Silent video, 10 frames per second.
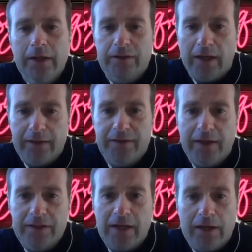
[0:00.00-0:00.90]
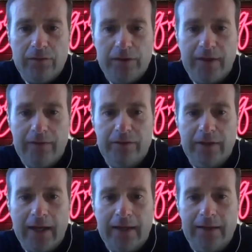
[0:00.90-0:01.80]
So I'd say a tax-free savings
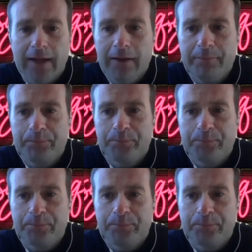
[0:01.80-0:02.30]
account there.